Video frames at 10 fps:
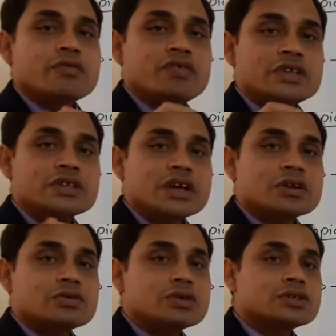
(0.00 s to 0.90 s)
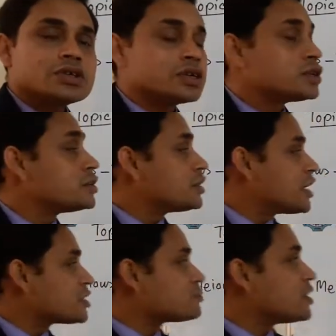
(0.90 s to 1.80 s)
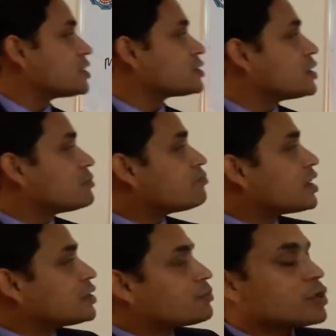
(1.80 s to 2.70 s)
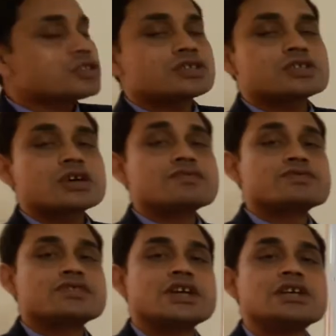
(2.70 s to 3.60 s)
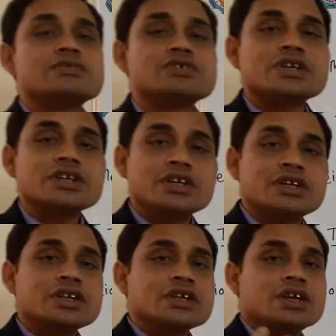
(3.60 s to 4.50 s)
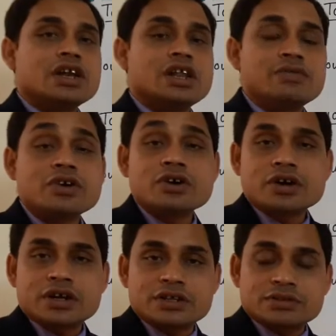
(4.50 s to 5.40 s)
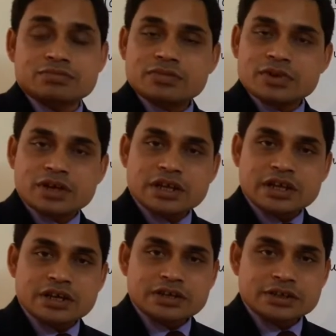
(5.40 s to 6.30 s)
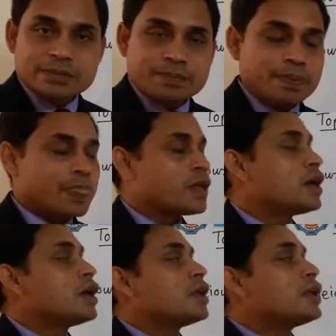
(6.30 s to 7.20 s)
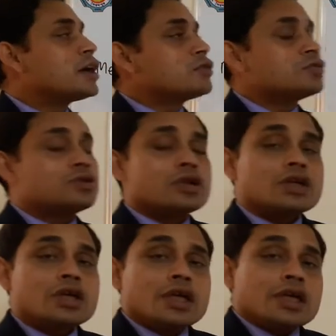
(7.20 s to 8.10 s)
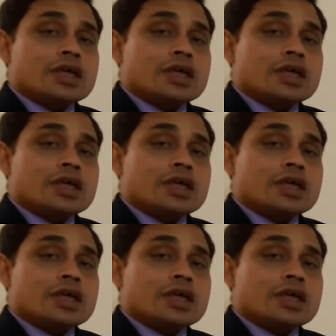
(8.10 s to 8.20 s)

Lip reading: Physical growth takes place by the process of cell division in living organism, clear. Now